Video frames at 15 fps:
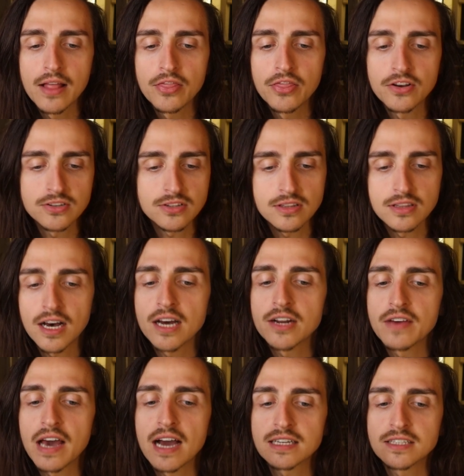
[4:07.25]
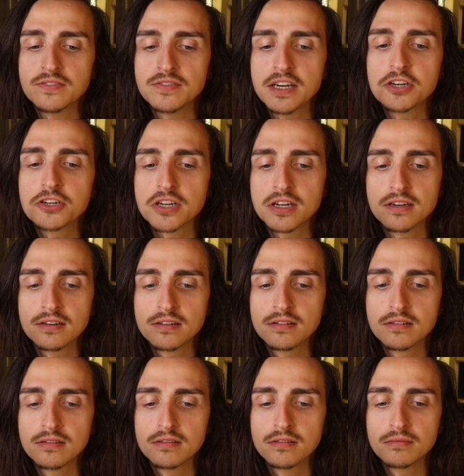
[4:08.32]
there's a lot of activation
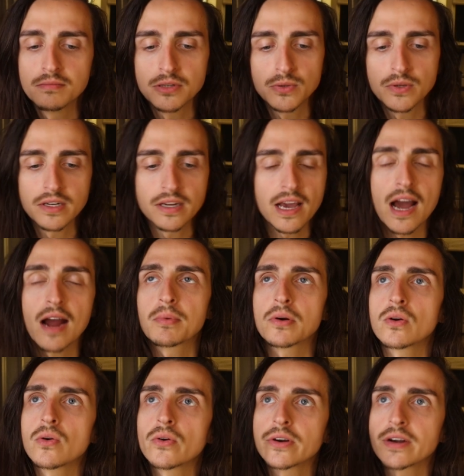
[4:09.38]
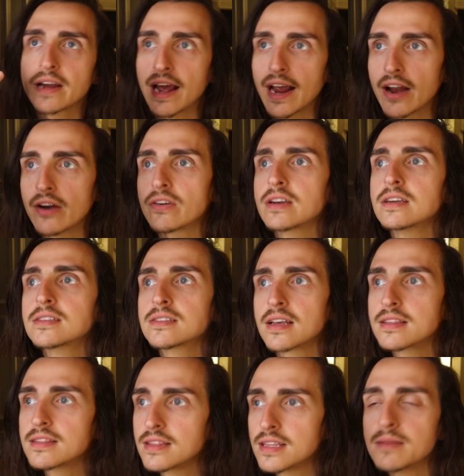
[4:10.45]
between Capricorn, Aries,
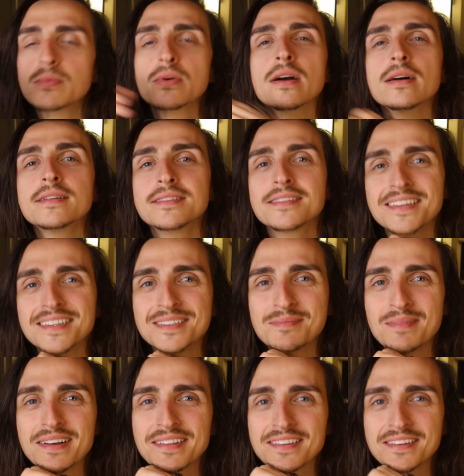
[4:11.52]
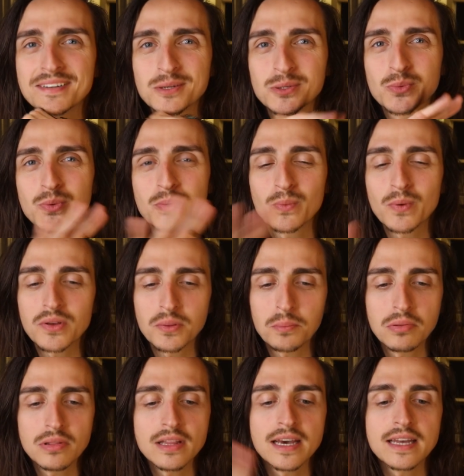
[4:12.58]
and Libra this month, just with where the
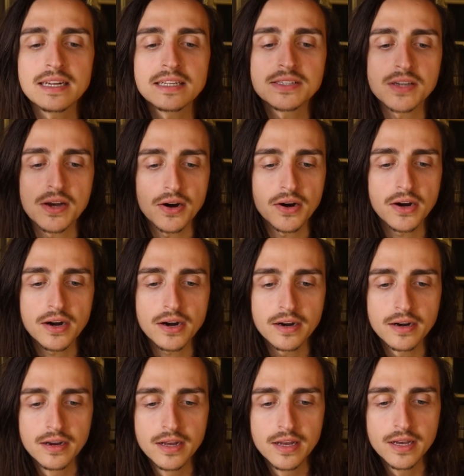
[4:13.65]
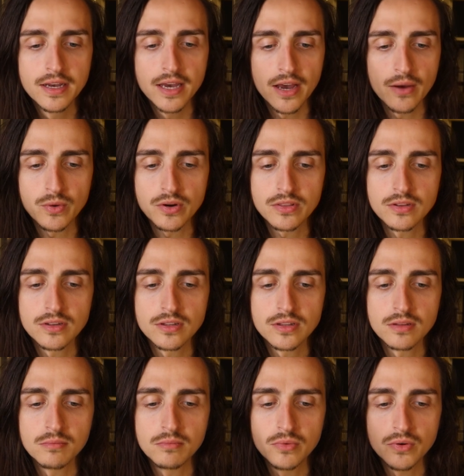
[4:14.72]
planets are and where the,
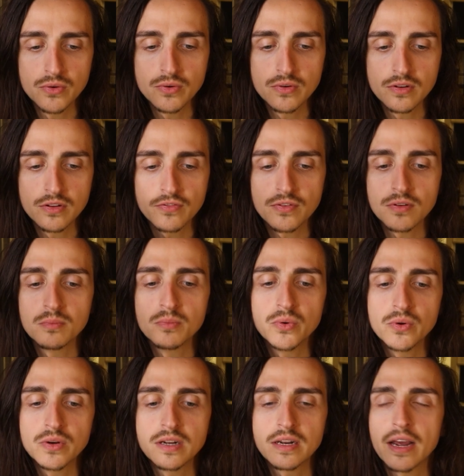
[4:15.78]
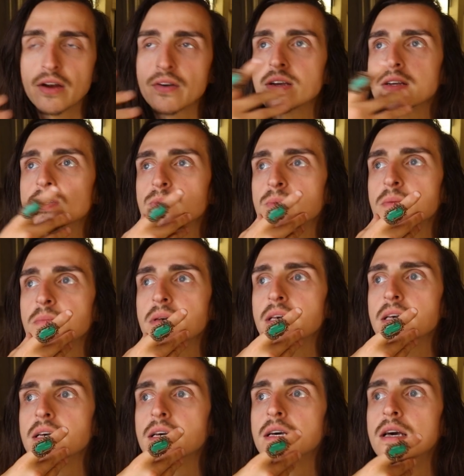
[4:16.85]
the moon, the full moon in Aries will
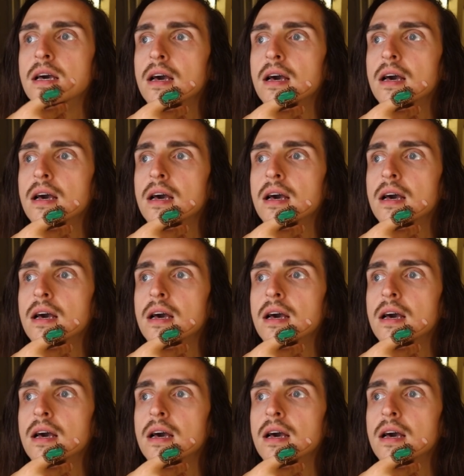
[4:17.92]
be.